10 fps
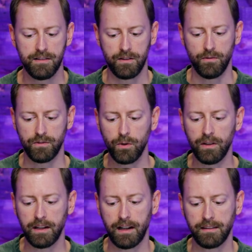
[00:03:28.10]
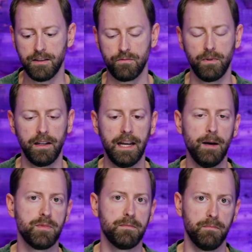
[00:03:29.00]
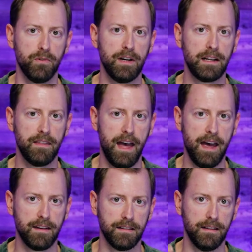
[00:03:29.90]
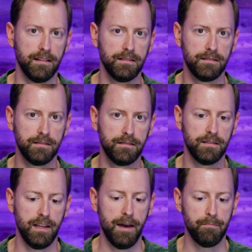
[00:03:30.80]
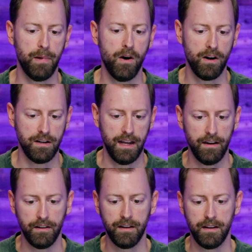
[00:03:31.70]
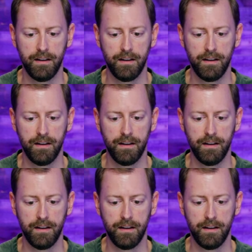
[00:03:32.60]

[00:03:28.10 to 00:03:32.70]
So tooling like this really helps bring that, uh, that bar down.